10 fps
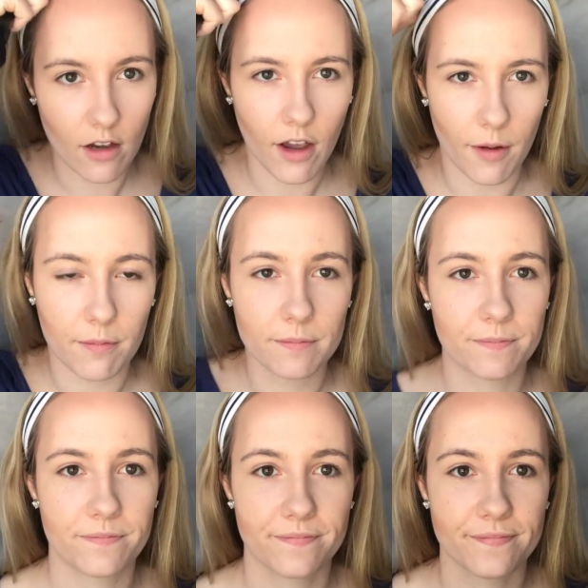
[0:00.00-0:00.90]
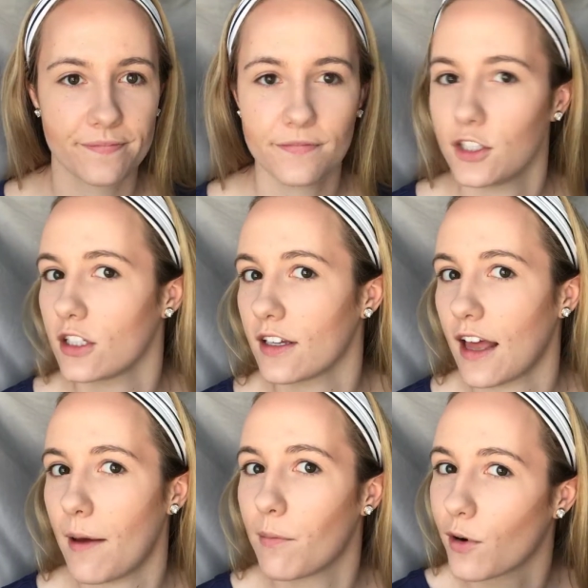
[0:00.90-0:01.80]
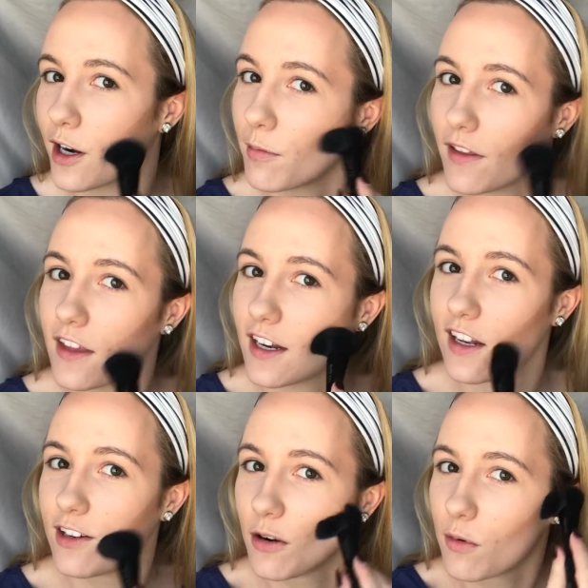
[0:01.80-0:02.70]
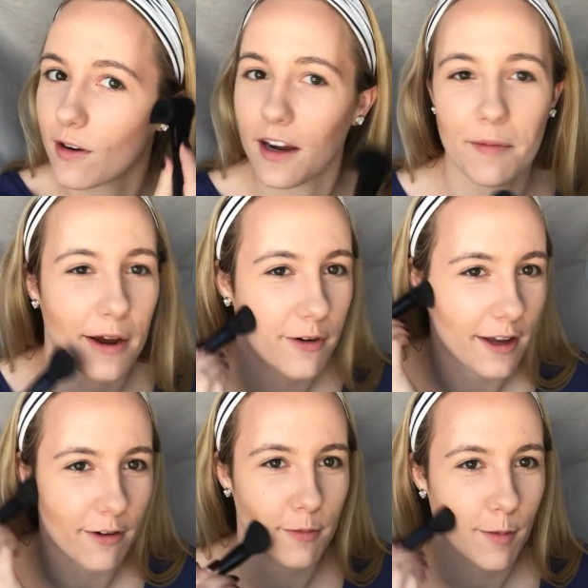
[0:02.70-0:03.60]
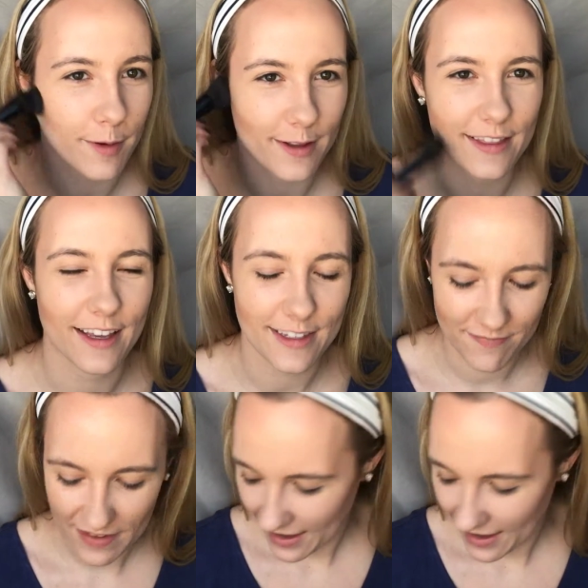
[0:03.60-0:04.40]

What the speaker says: Okay, just like that. We're gonna blend that in. Don't worry, I'm not going out in public like this.